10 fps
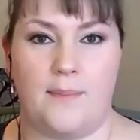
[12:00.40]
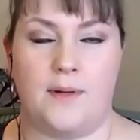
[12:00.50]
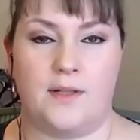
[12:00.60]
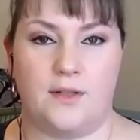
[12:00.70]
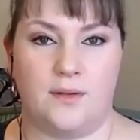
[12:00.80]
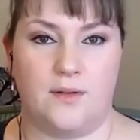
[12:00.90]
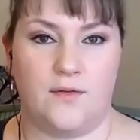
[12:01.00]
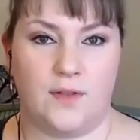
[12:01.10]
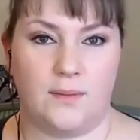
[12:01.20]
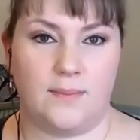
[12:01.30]
until you
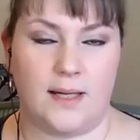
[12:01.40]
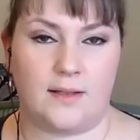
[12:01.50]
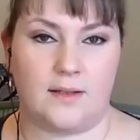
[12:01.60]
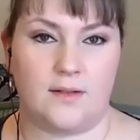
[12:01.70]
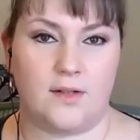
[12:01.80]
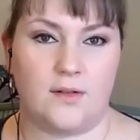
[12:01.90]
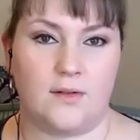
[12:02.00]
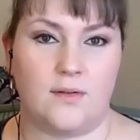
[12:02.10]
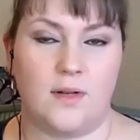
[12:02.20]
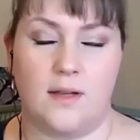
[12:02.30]
feel better.
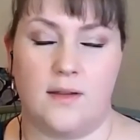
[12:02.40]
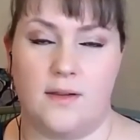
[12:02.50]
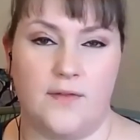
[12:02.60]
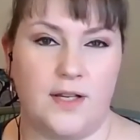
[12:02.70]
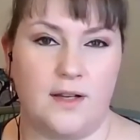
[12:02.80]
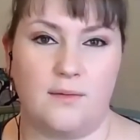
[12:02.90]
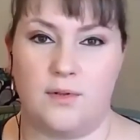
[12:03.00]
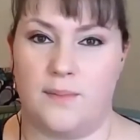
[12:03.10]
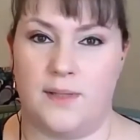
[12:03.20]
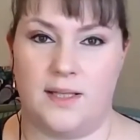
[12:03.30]
So the video
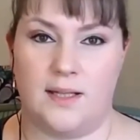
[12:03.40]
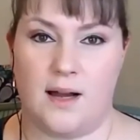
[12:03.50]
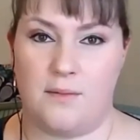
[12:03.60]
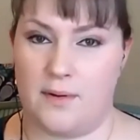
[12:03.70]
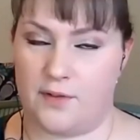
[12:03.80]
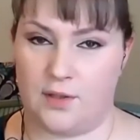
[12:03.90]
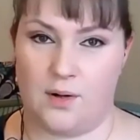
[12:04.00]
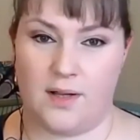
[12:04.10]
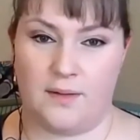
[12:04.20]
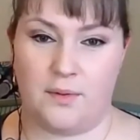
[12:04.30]
will be however
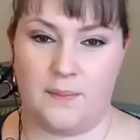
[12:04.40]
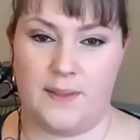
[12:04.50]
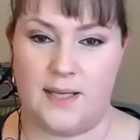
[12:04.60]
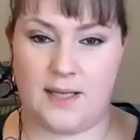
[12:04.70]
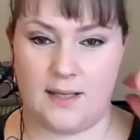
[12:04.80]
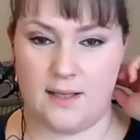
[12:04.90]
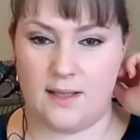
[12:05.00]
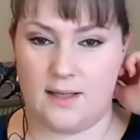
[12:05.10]
long it will be.